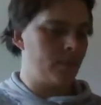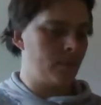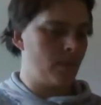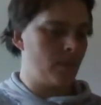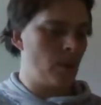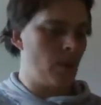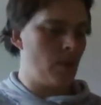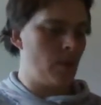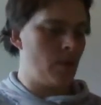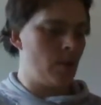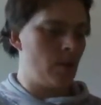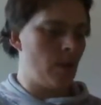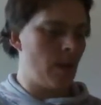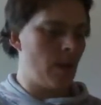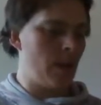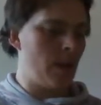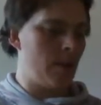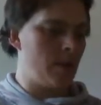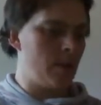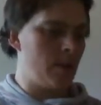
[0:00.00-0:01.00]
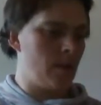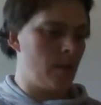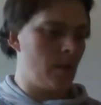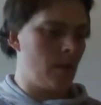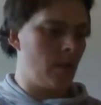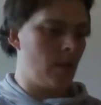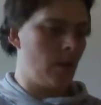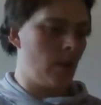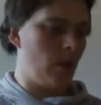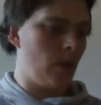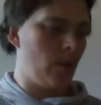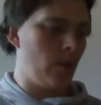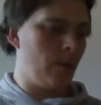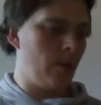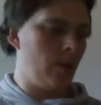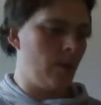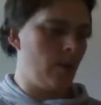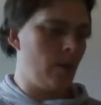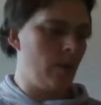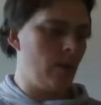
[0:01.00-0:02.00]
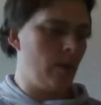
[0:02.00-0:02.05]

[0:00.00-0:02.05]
which I absolutely loved.